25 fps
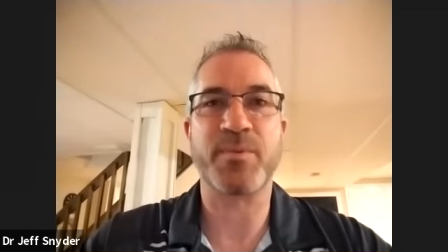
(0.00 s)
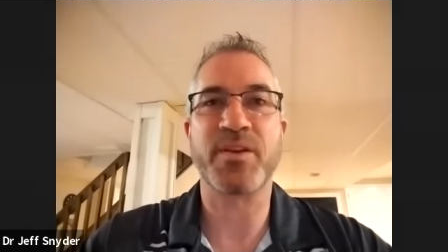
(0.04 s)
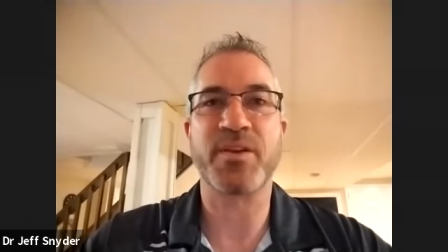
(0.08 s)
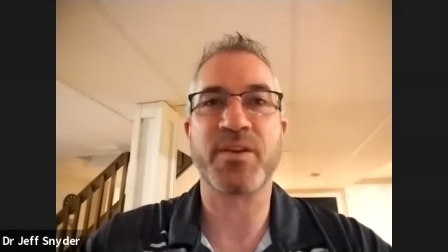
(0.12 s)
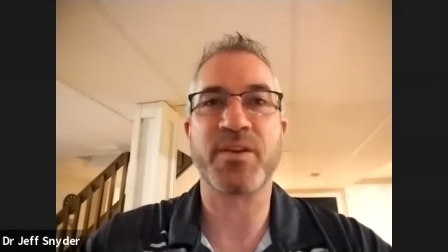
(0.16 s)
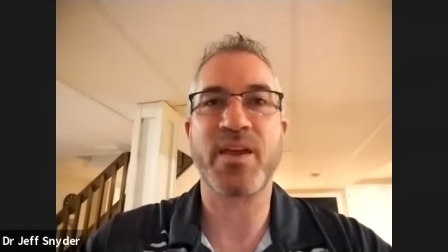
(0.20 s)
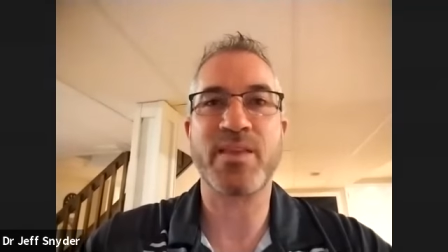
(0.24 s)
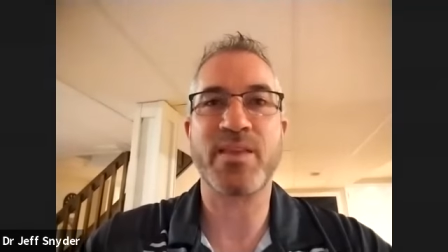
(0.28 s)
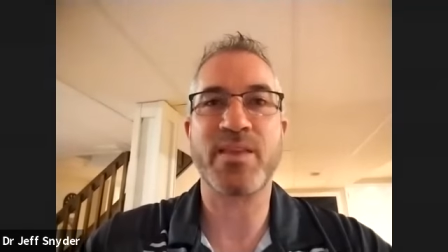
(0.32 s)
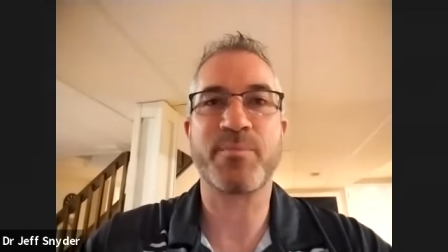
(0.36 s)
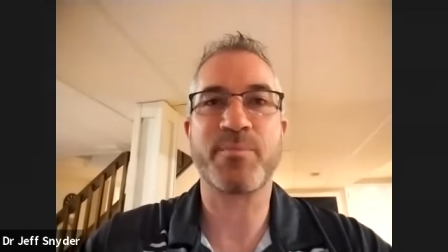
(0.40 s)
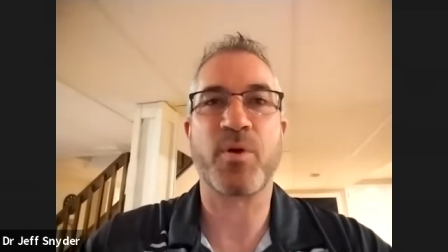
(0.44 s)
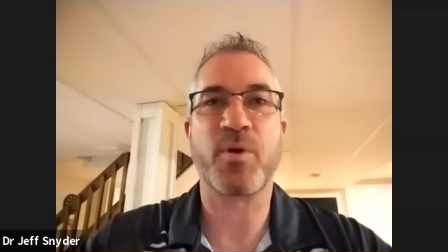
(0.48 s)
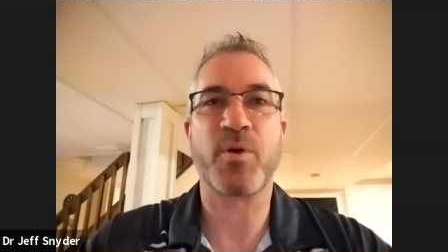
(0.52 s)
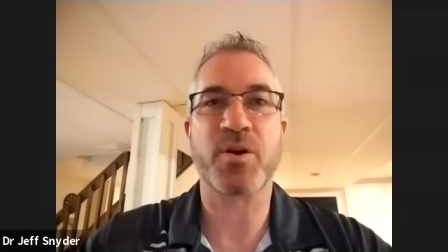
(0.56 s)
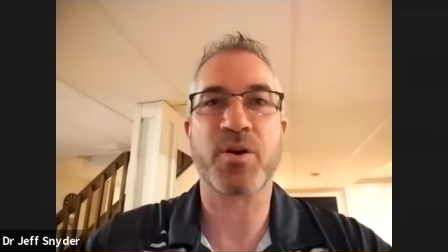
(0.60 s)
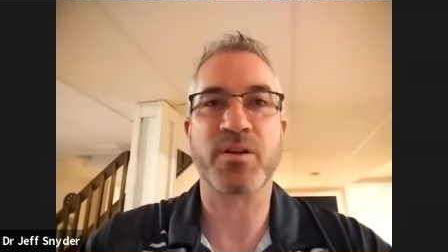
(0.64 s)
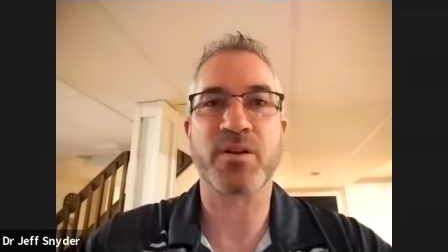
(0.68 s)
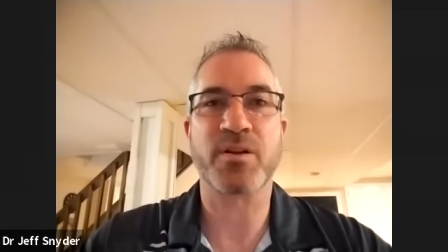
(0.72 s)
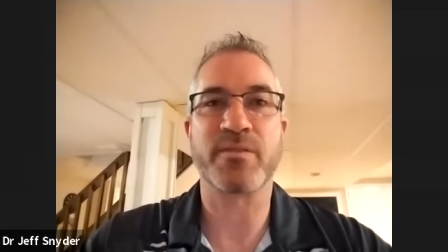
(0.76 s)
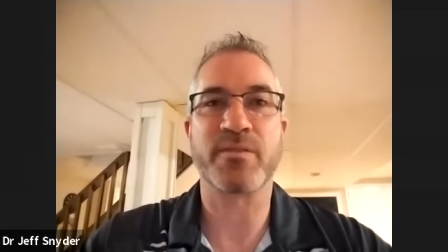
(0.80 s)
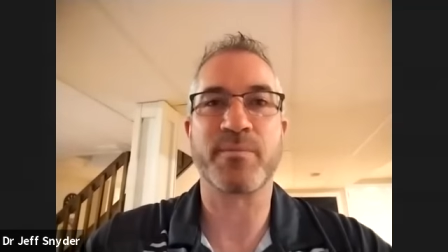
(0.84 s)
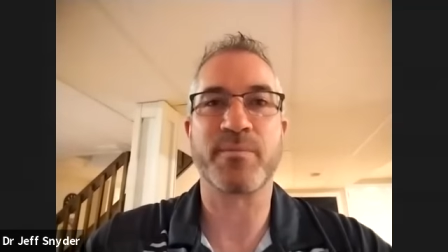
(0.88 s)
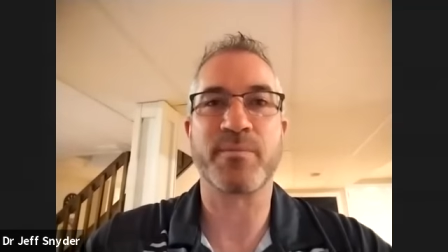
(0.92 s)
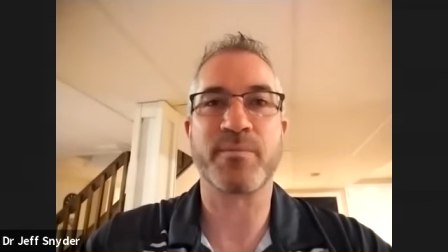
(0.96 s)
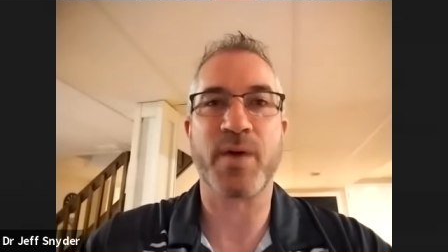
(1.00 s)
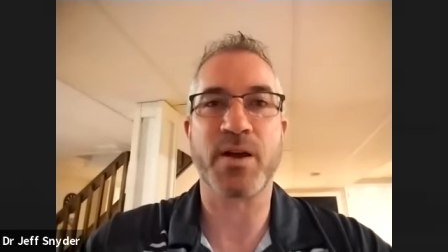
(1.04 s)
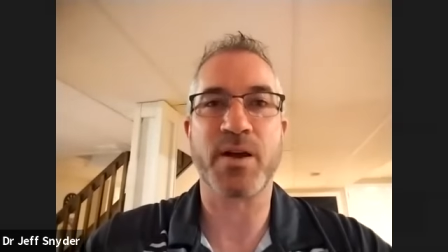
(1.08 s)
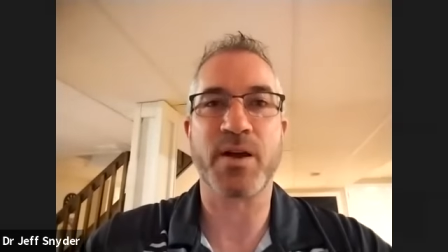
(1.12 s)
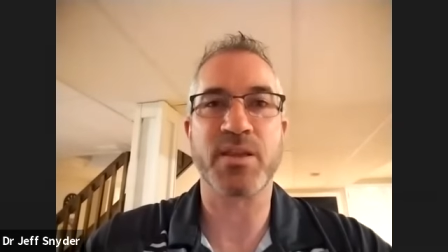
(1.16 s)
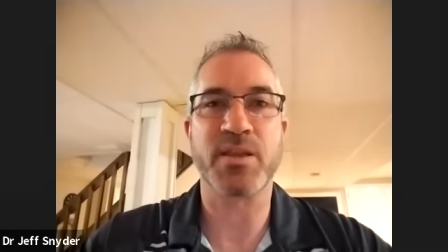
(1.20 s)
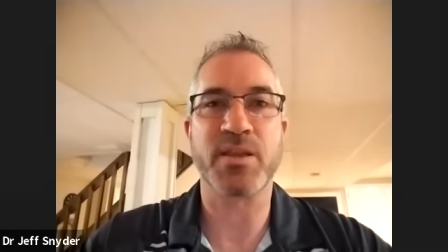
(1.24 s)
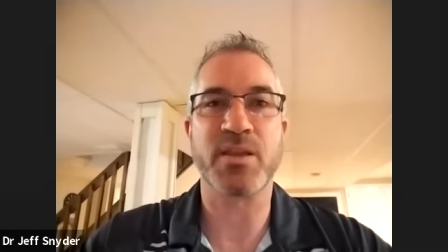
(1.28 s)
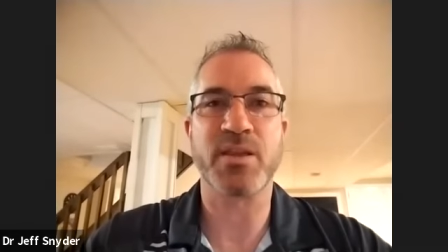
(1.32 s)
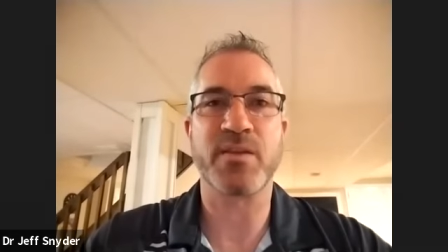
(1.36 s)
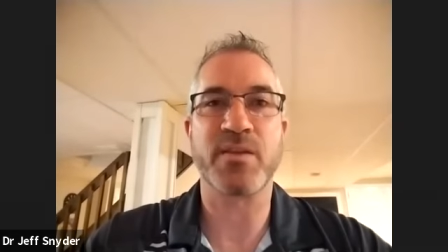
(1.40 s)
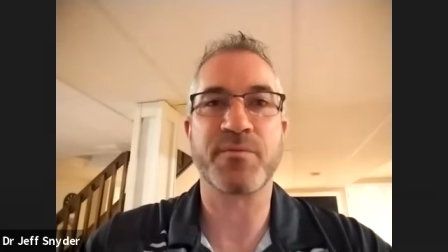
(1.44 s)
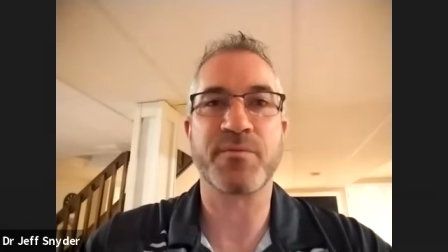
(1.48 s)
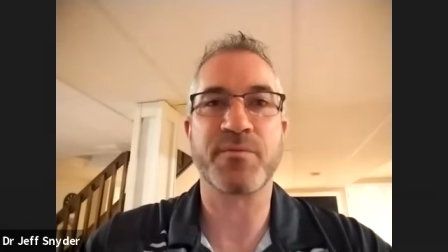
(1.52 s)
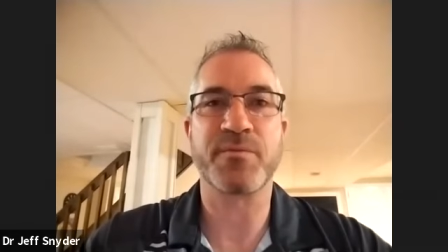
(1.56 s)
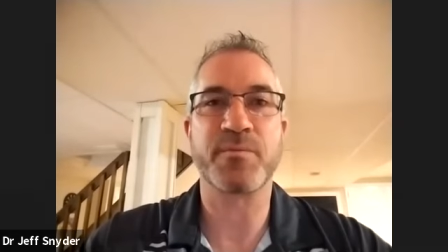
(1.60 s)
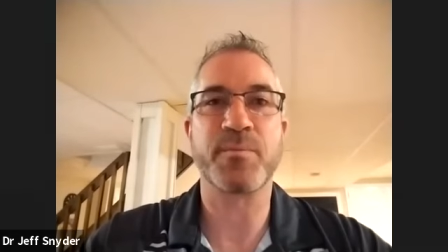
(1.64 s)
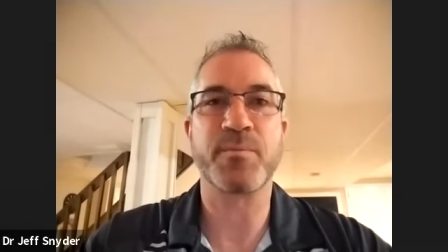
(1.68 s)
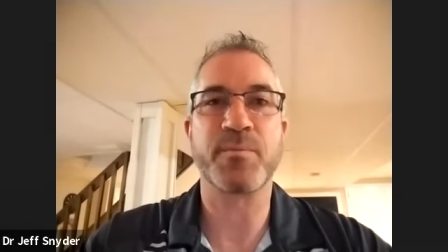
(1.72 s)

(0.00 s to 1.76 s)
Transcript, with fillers: in any part of the body if